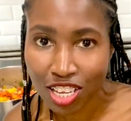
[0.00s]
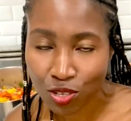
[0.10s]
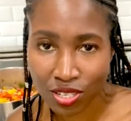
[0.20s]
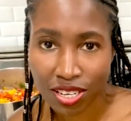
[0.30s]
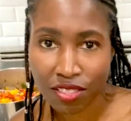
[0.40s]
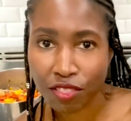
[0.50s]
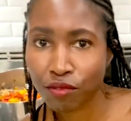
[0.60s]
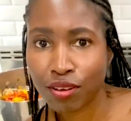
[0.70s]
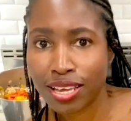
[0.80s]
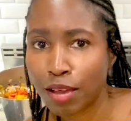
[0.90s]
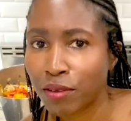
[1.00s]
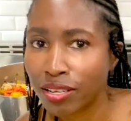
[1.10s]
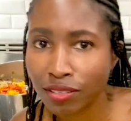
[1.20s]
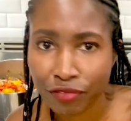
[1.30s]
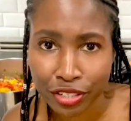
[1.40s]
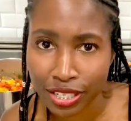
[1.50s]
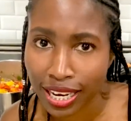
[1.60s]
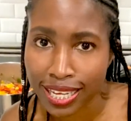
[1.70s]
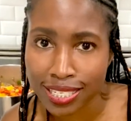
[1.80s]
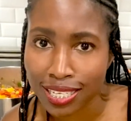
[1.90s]
So instead of the 3 chemical
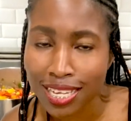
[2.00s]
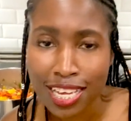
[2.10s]
fertilizer,